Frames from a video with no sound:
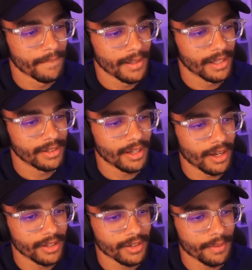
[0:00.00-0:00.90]
At least The
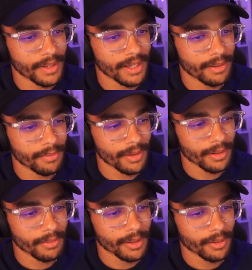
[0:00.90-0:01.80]
Hunt is coming up.
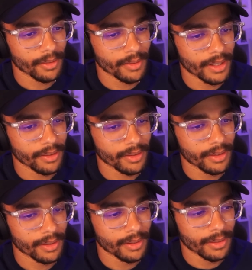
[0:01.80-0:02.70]
Nothing better than going out to
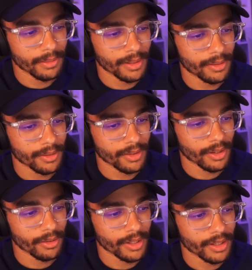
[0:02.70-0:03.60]
the winter and
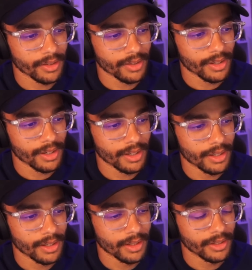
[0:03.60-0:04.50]
slaughtering a dozen.
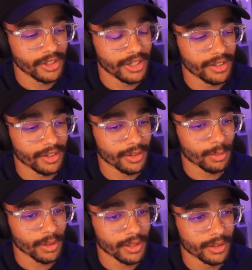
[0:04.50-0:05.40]
Jesus,
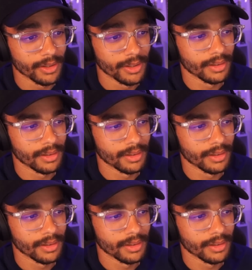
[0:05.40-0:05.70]
bro.